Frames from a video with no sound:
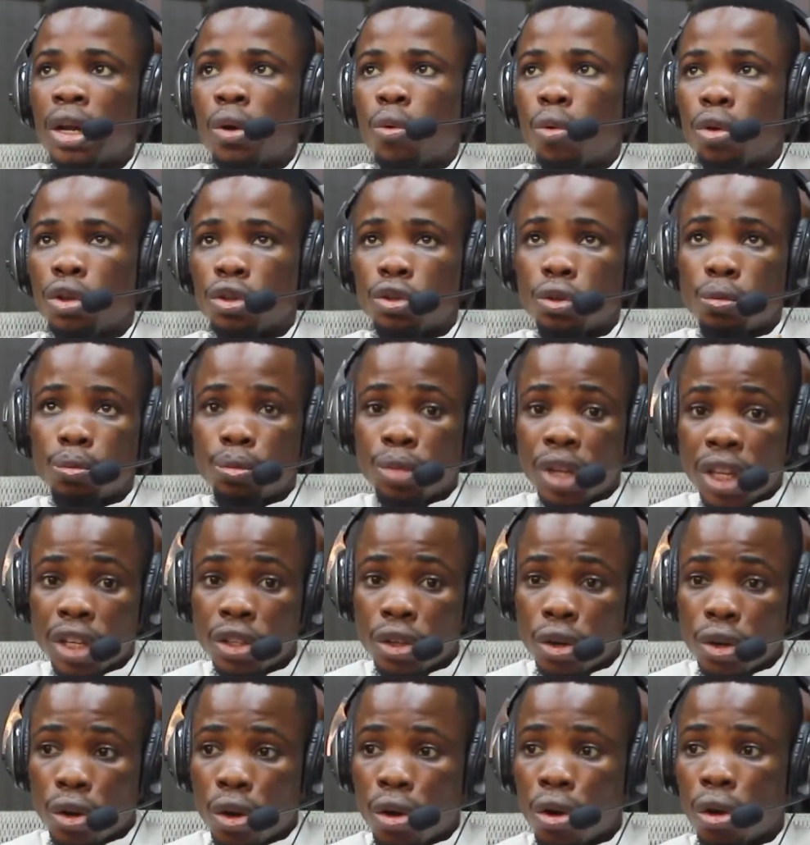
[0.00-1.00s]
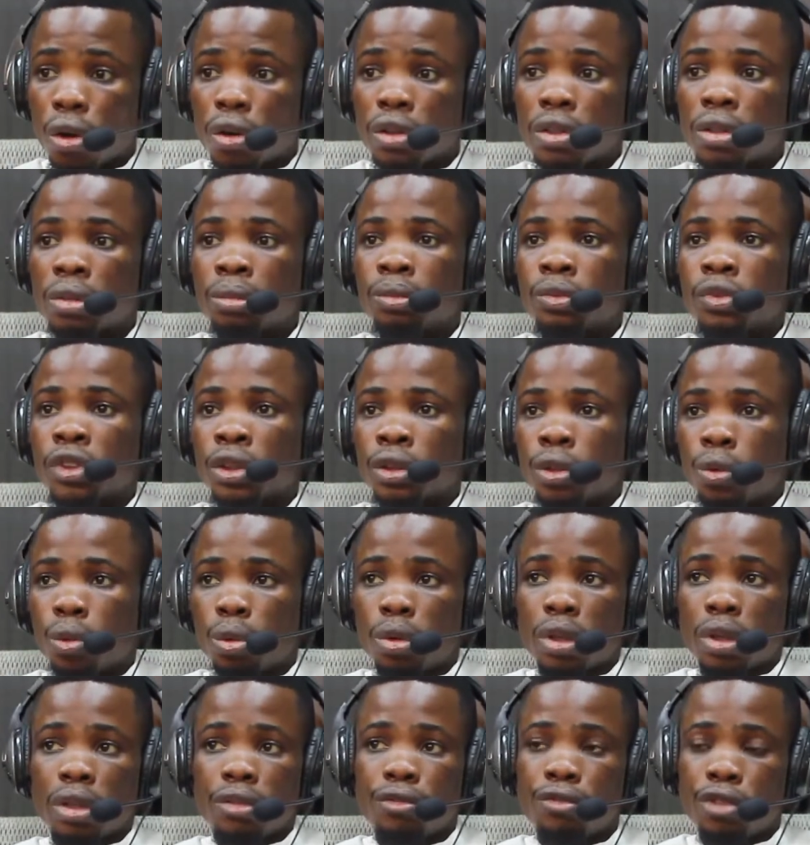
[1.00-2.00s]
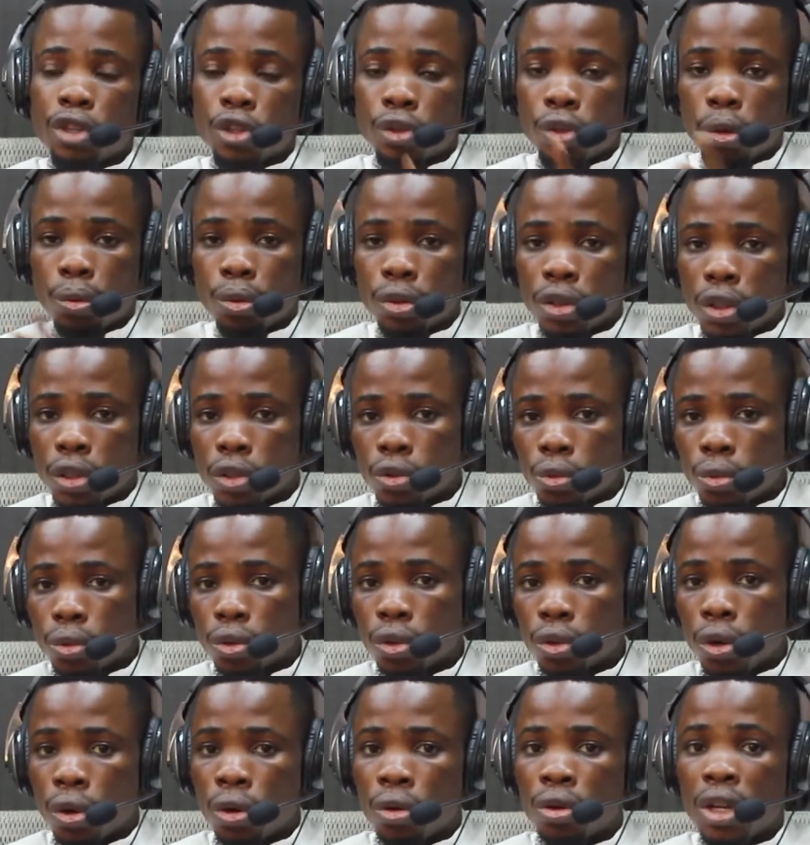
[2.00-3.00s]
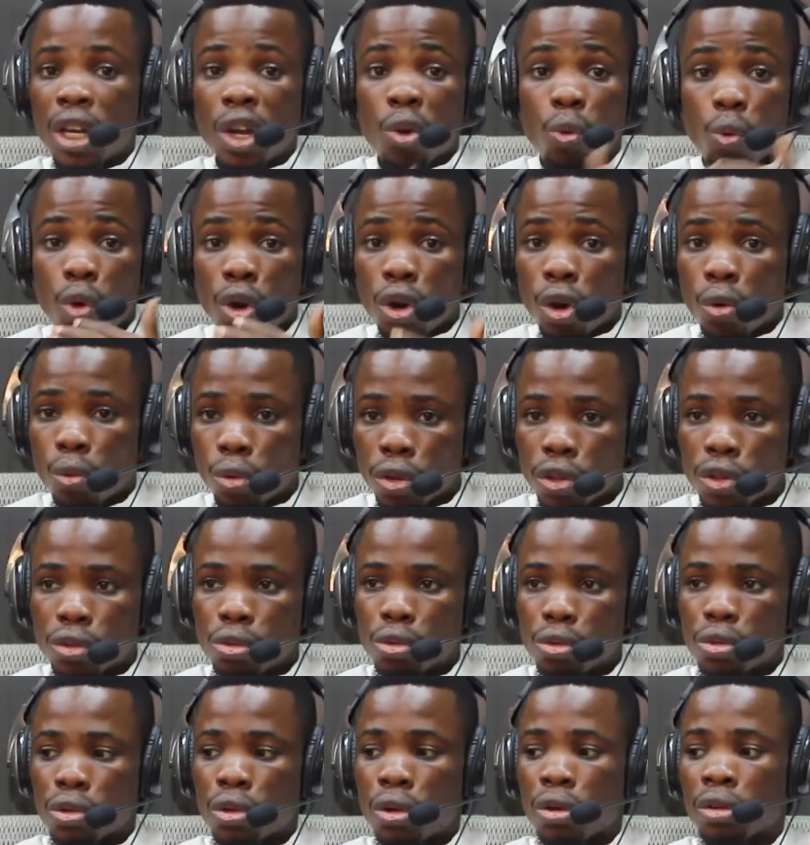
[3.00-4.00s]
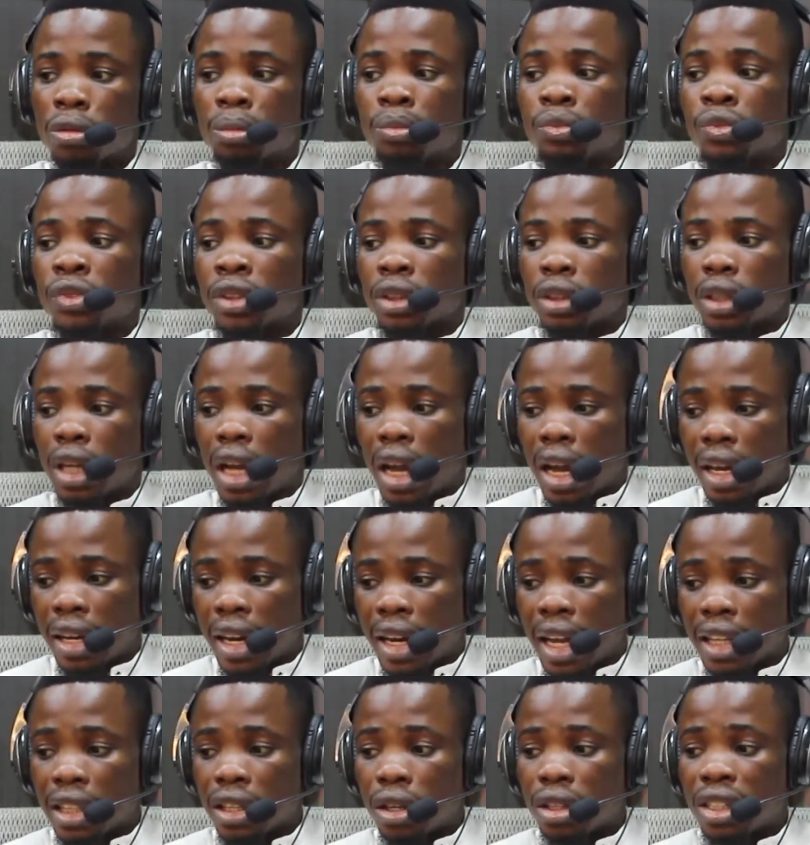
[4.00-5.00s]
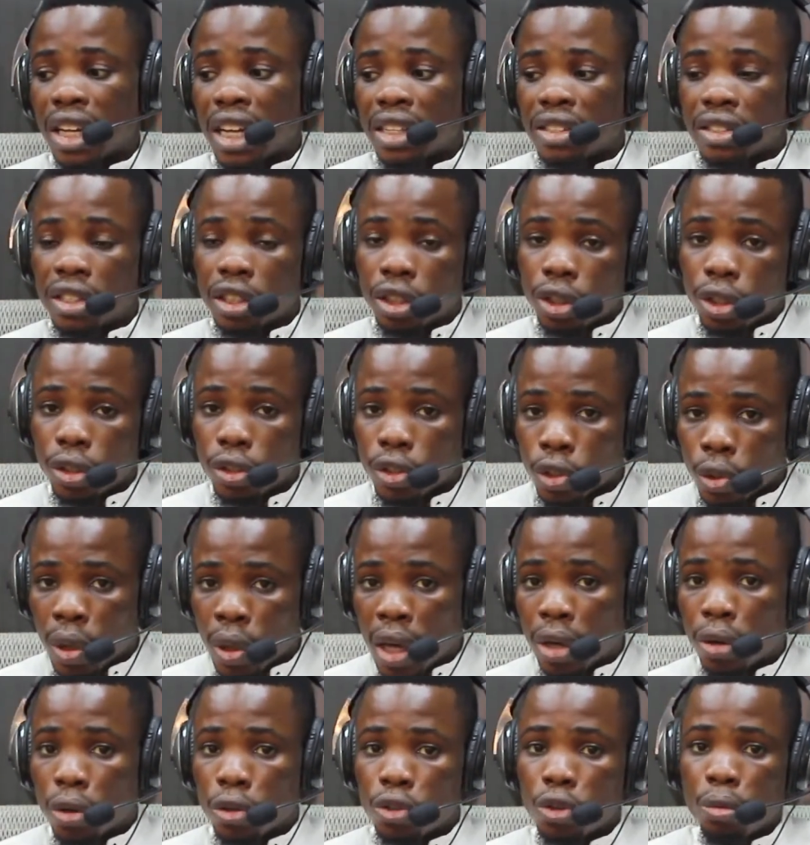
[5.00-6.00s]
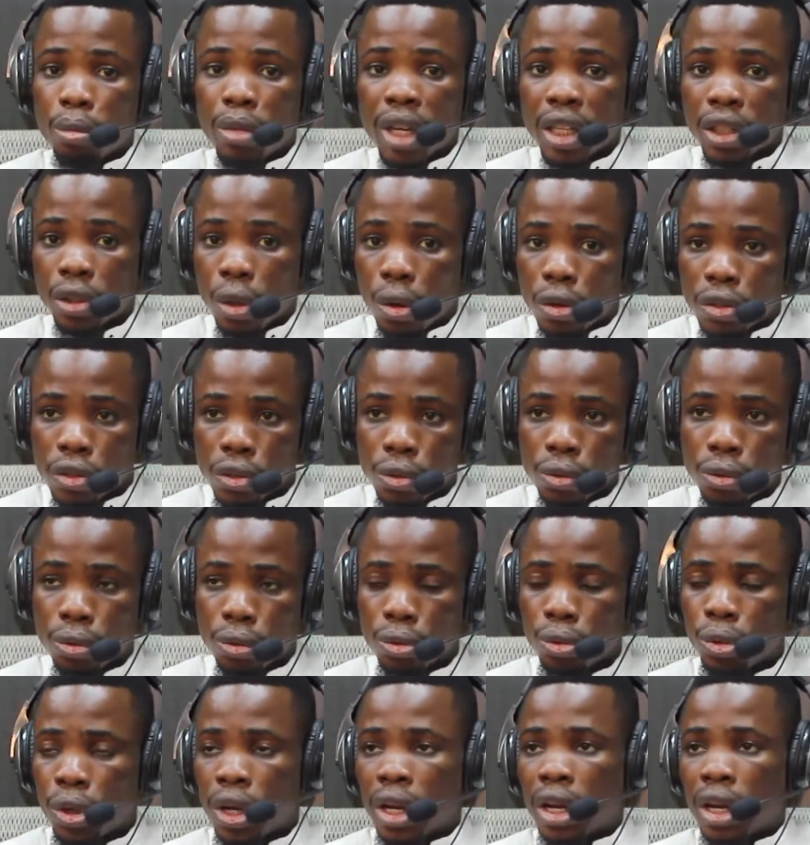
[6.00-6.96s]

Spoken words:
Once you pick your course, we fix you up with a tutor, a one-on-one tutor that teaches you and also mentors you.